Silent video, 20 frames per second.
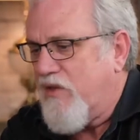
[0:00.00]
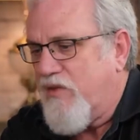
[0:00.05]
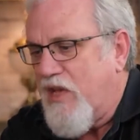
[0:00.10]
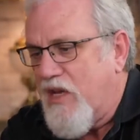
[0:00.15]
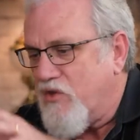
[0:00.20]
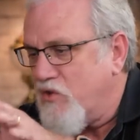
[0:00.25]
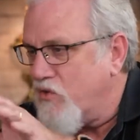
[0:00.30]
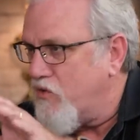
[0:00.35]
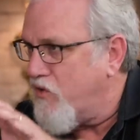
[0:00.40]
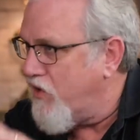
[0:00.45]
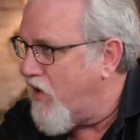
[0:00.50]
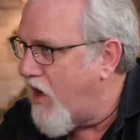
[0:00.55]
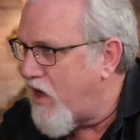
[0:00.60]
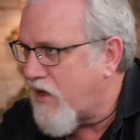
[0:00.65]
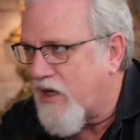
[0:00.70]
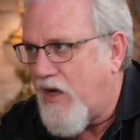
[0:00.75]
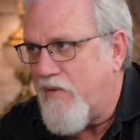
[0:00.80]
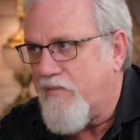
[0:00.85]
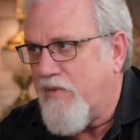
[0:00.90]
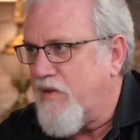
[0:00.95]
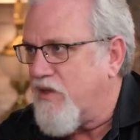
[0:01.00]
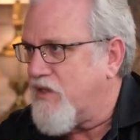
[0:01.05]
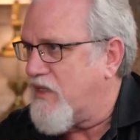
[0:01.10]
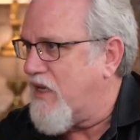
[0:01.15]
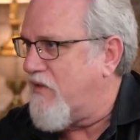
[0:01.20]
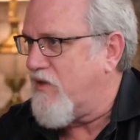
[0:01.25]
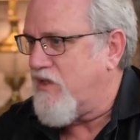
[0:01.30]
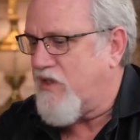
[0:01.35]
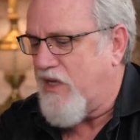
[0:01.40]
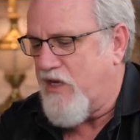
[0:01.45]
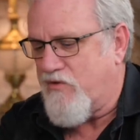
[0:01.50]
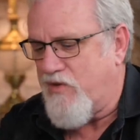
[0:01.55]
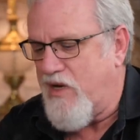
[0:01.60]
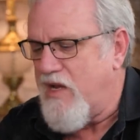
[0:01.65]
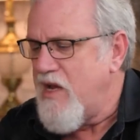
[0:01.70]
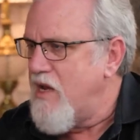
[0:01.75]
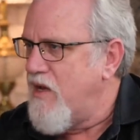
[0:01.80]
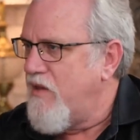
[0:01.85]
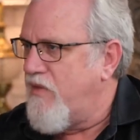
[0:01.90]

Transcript: They do not come from the 7th century.